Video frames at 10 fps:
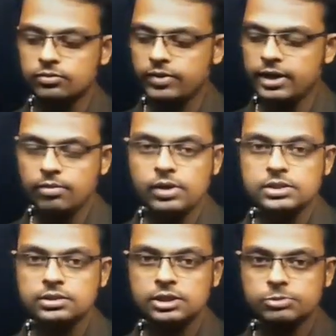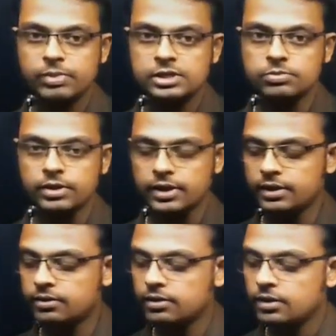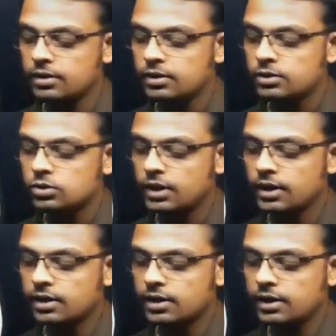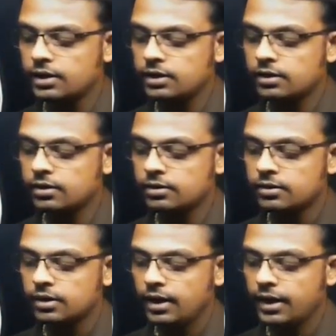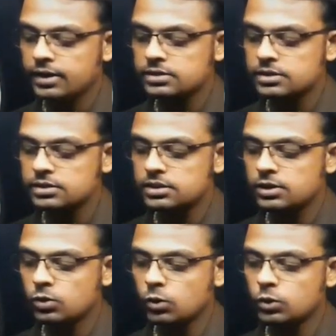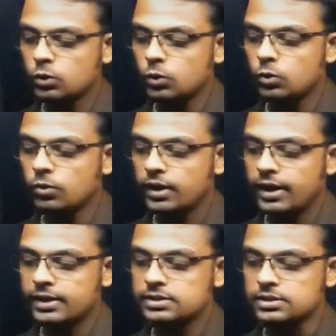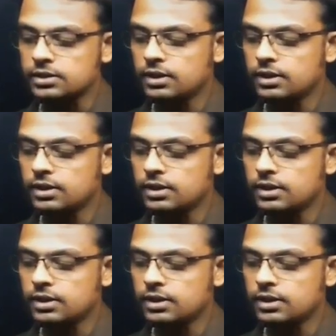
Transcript: Variable is displacement, right? So I can write here x0 to x,